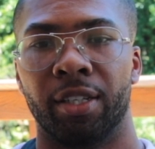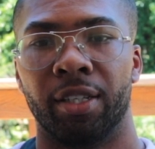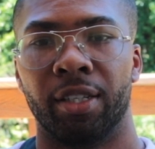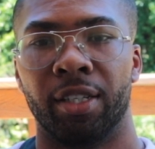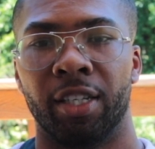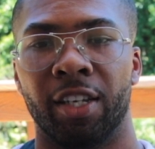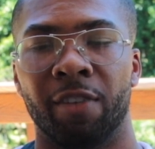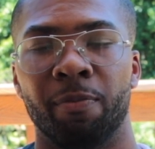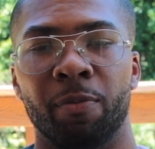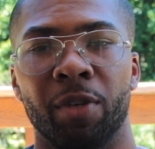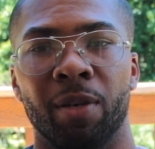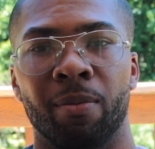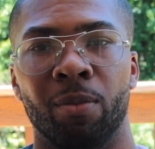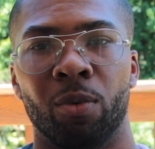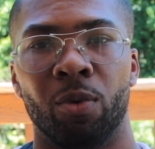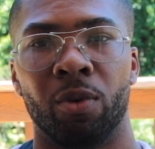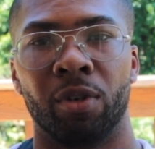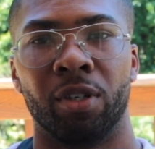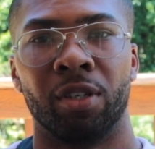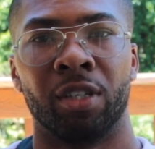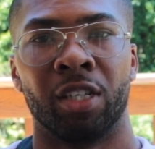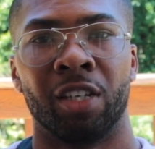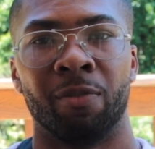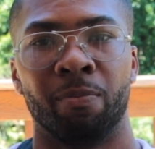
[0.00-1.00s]
give
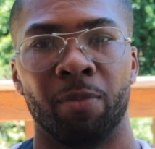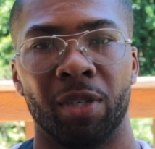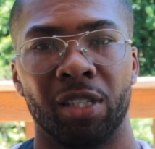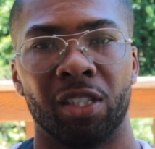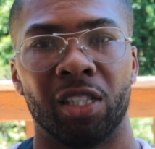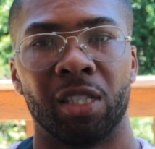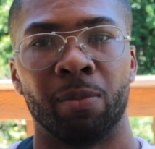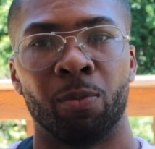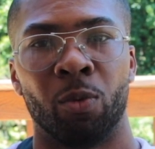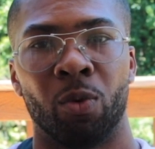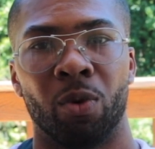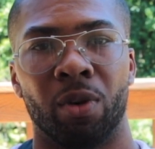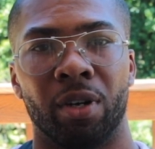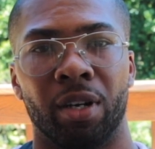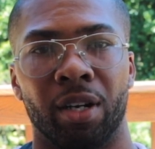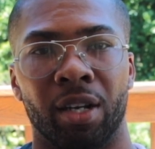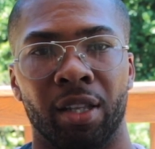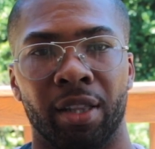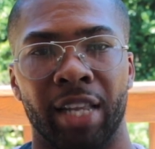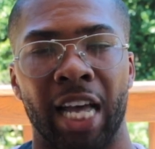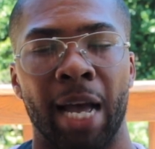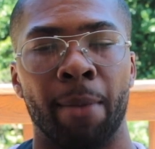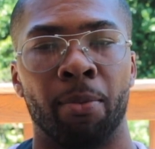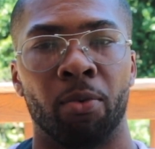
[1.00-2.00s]
me some more
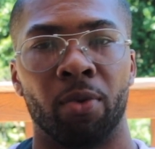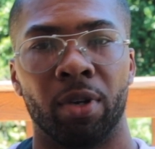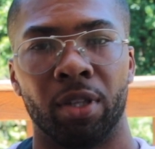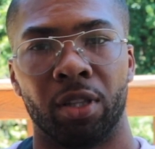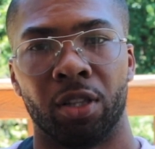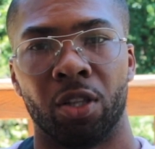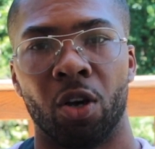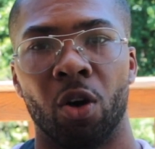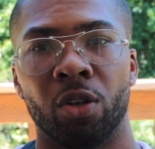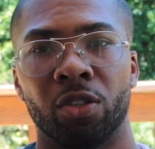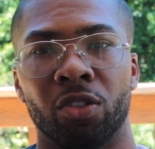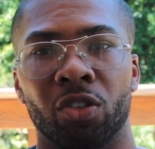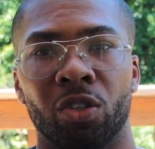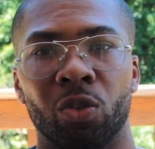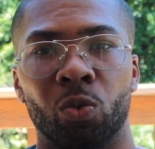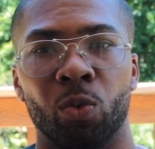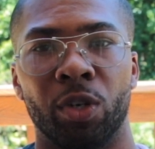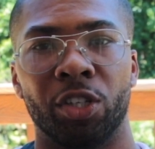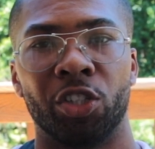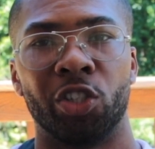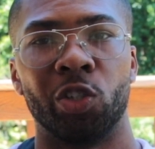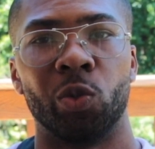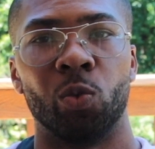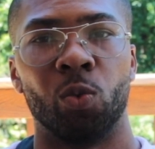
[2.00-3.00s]
elaborate thoughts on
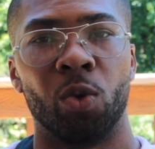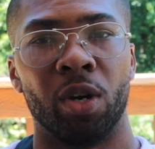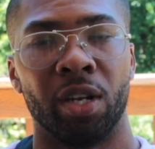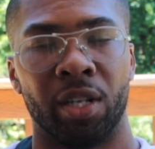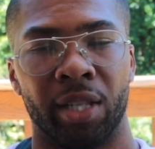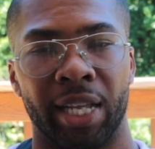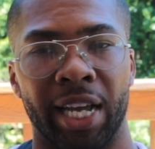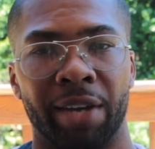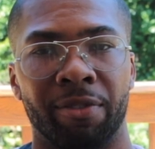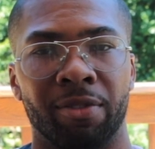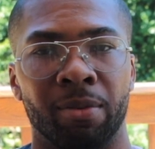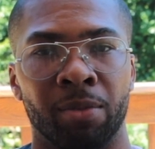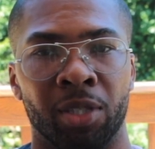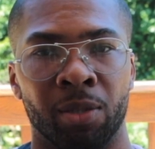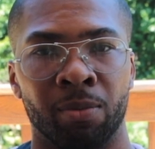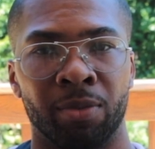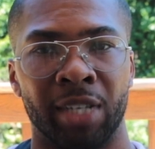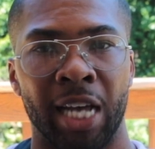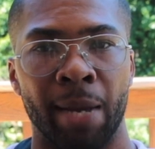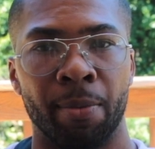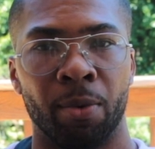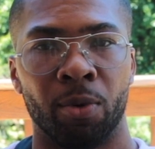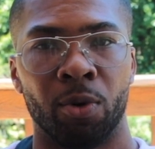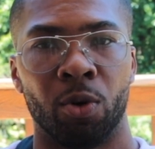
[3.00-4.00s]
what you would like from some
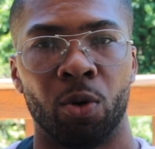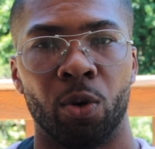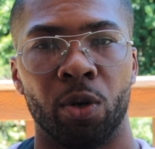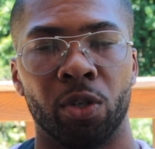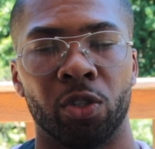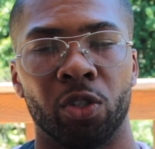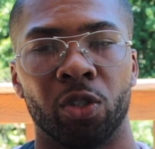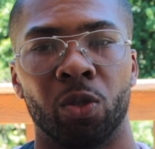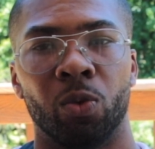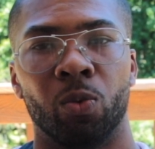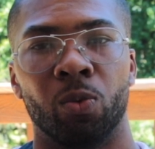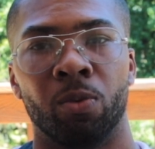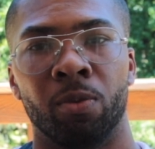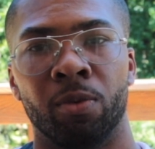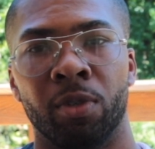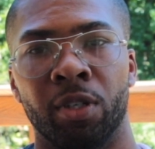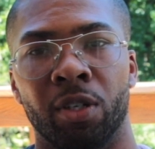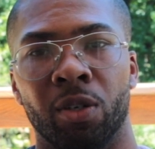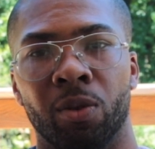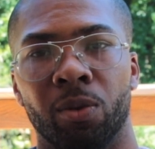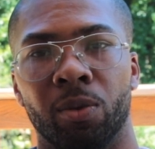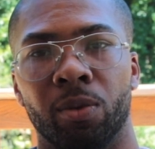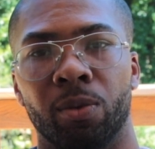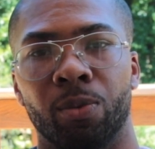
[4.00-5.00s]
type of course, or
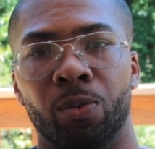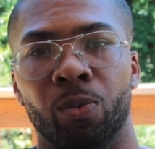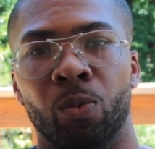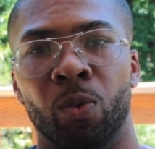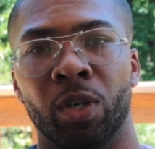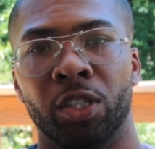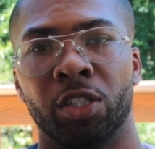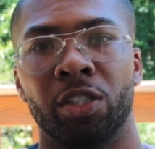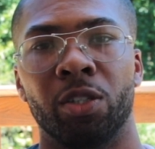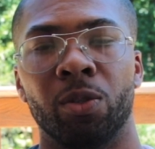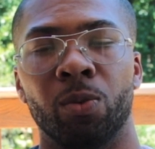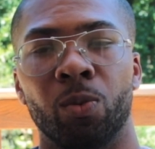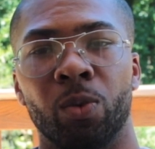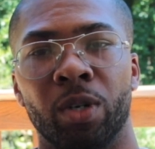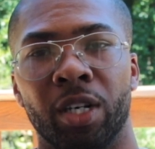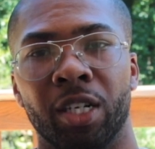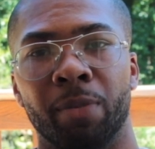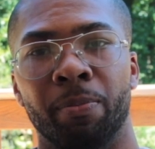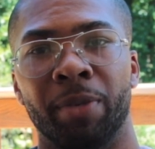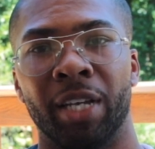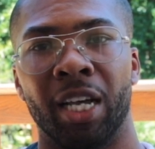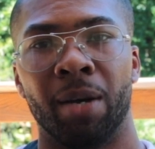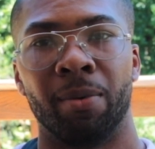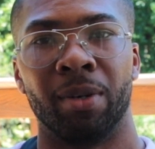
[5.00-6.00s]
what you
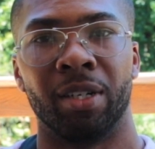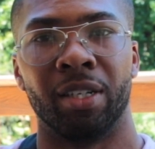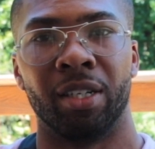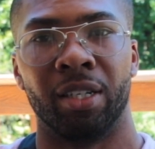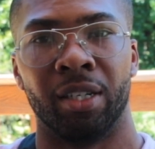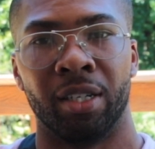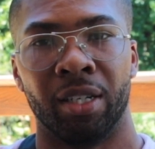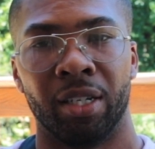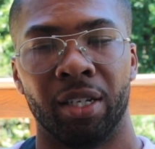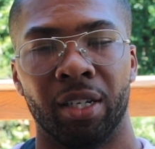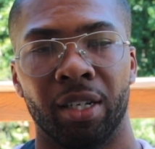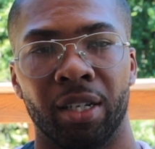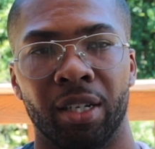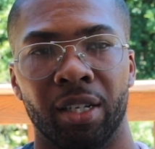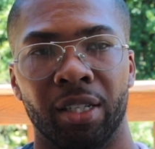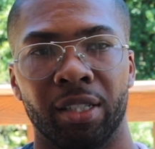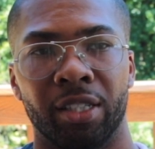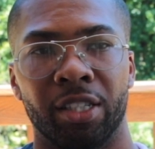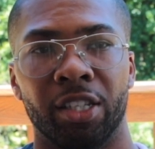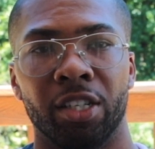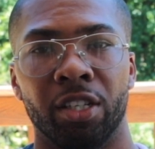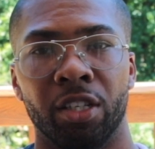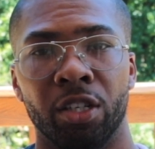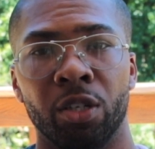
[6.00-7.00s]
would be able
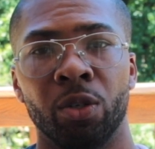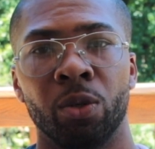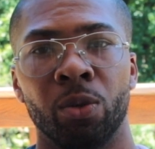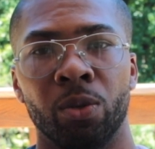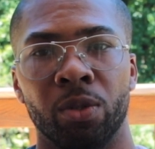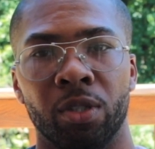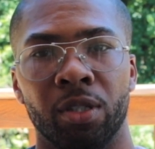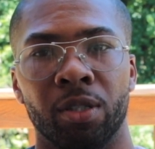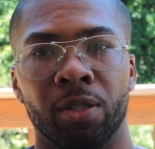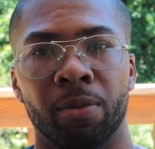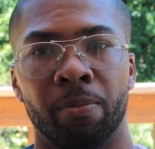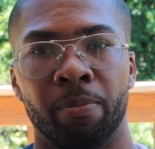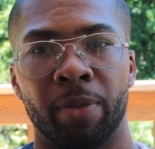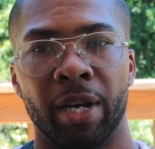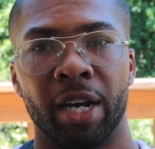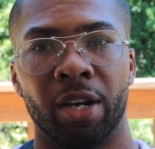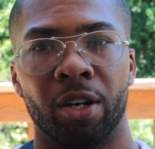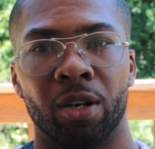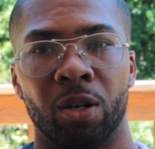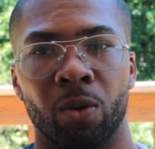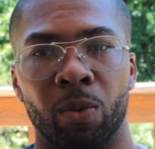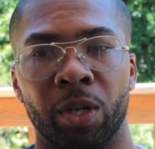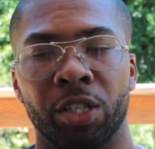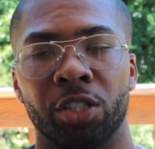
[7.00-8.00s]
to use
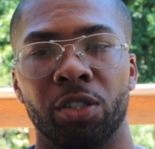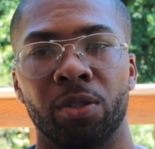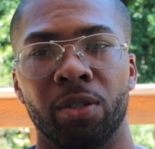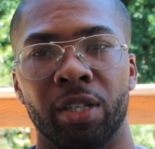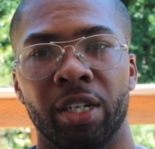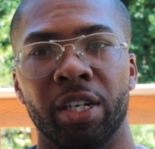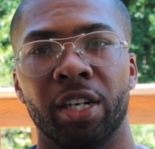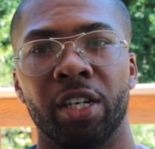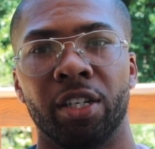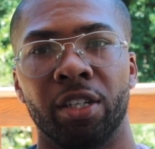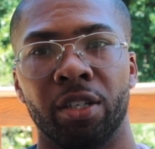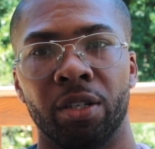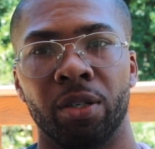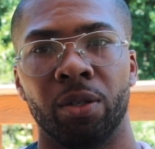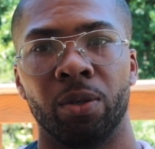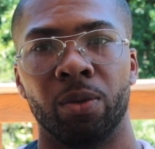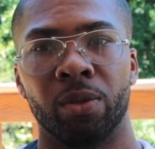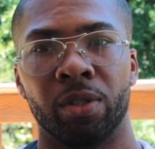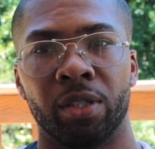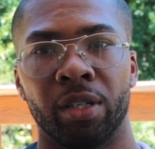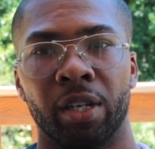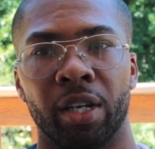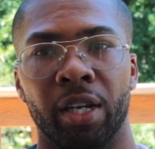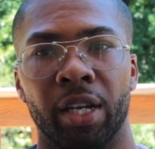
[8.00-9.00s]
better, what you could
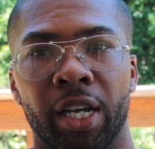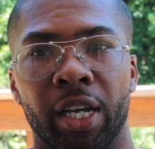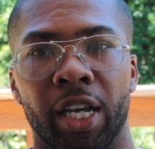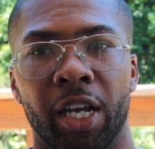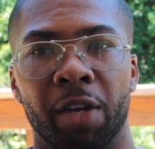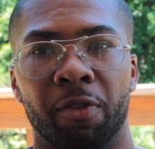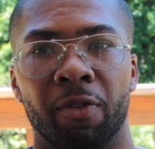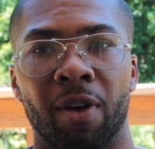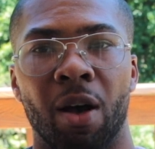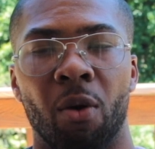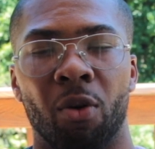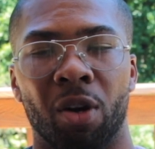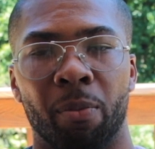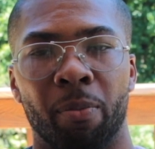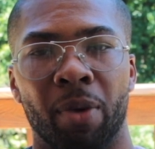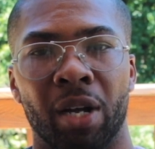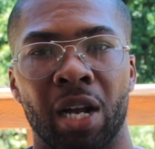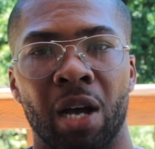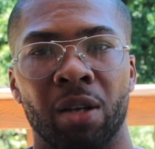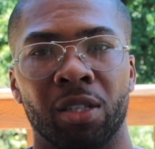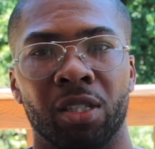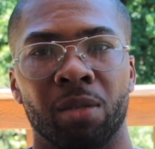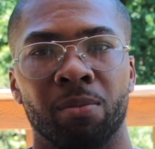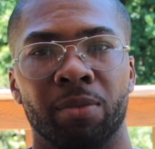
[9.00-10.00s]
use if I were to put
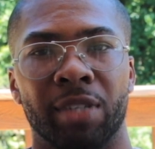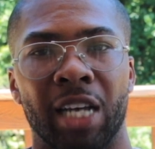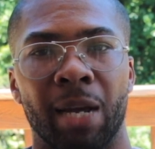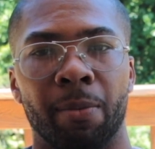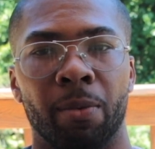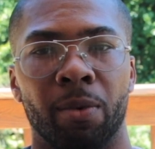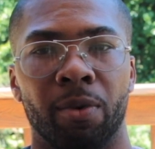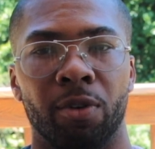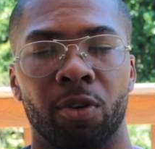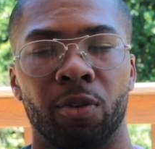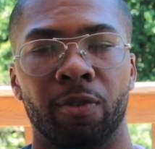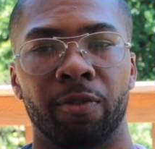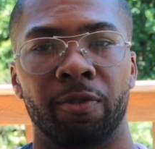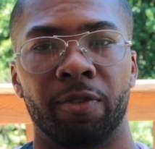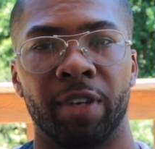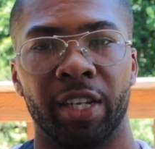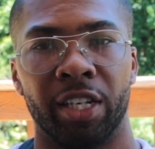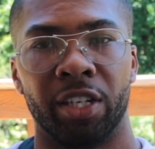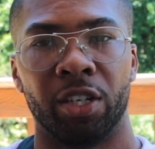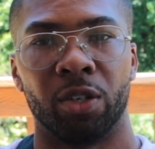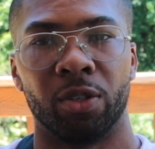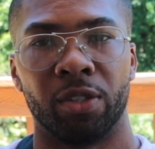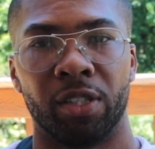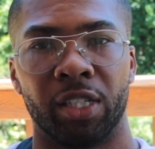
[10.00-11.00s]
out some type of
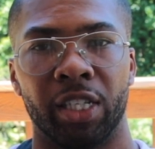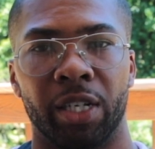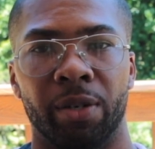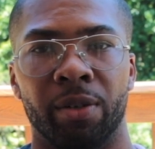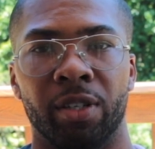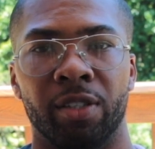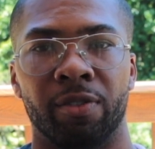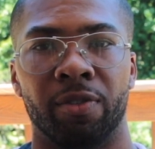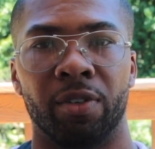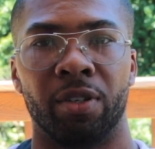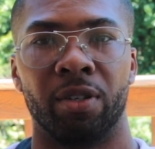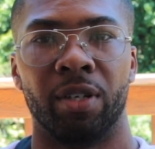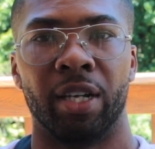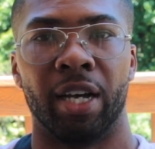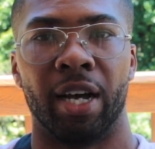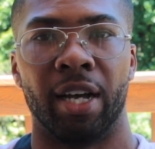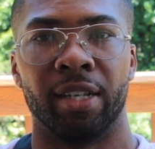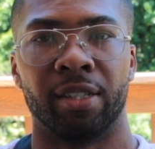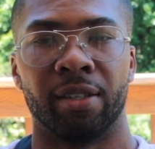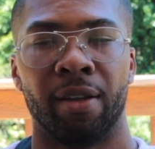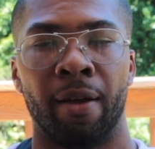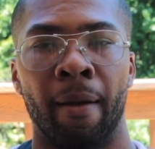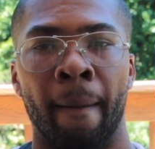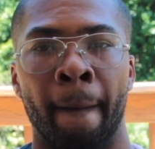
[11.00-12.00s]
video series for you
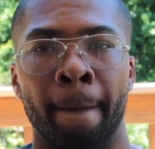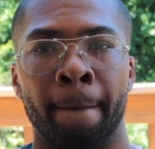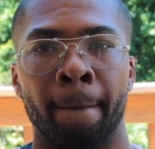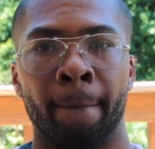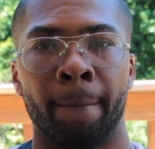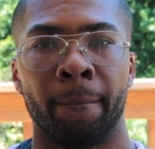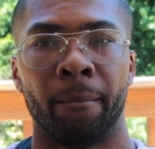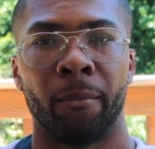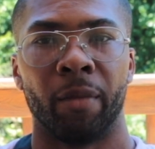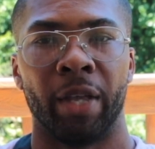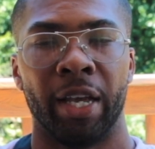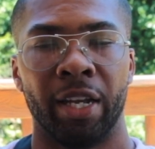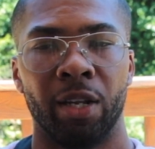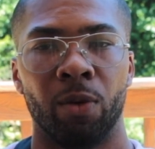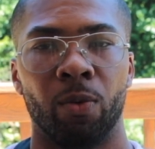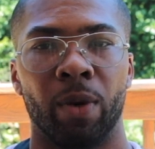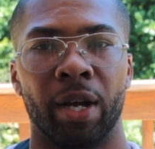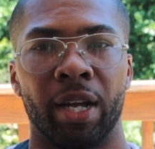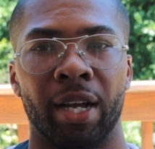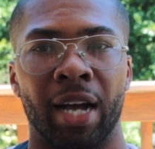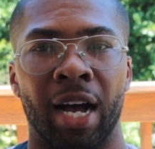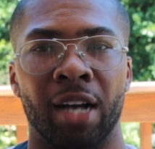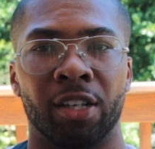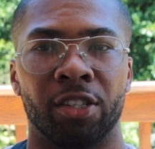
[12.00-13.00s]
guys.
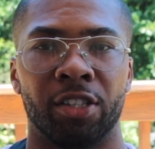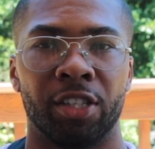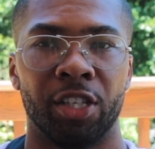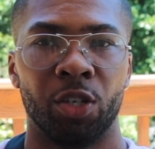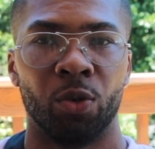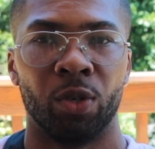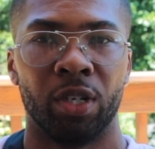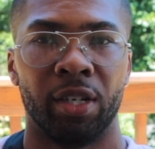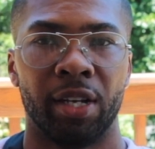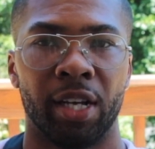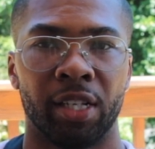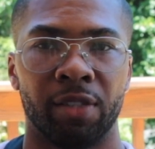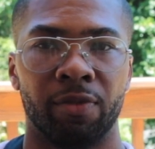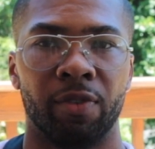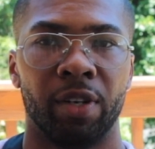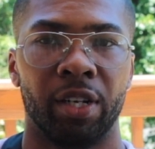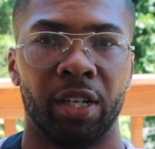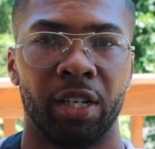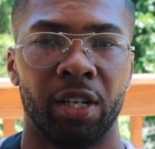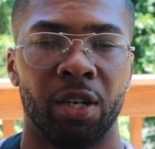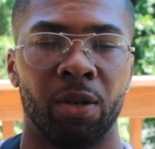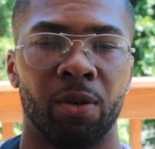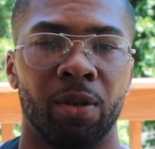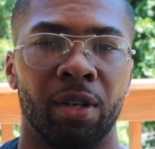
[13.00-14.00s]
Anyway, I'll see you in the next
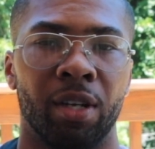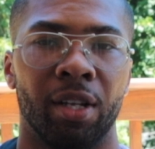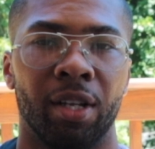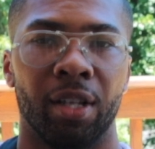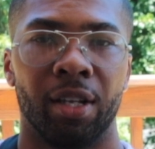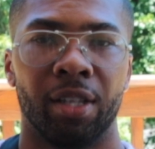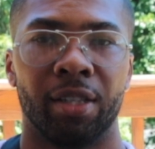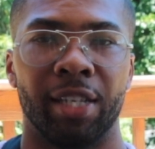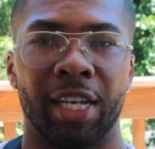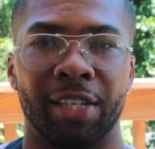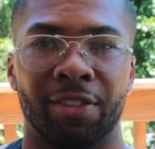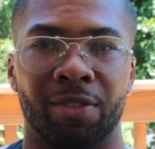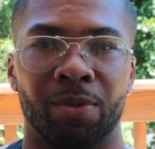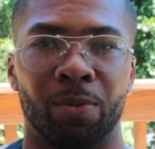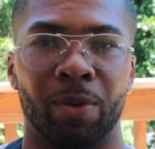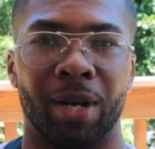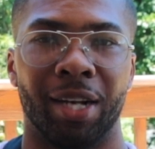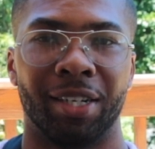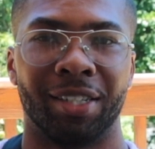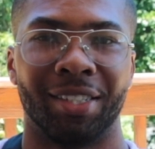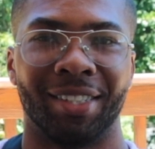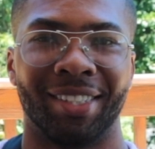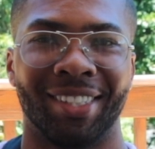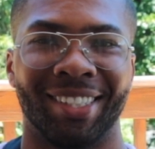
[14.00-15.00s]
video. Thanks for
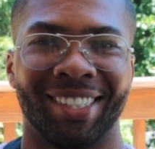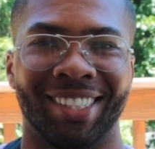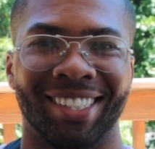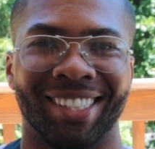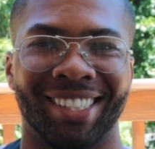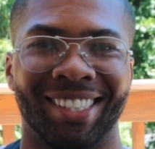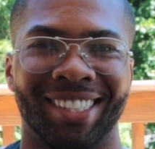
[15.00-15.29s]
watching.